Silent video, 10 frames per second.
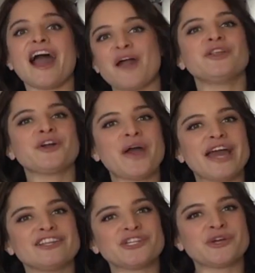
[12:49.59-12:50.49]
I want to go
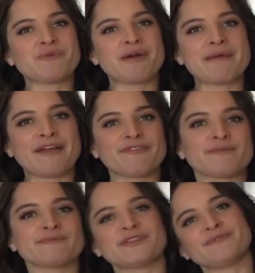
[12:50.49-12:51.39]
ahead and show you our
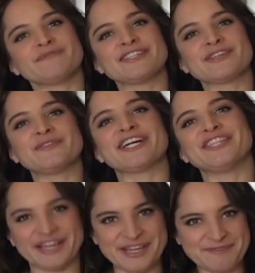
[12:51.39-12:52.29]
bathroom, so let's go take a
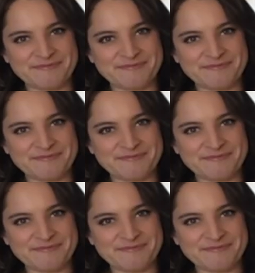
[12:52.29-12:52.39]
look.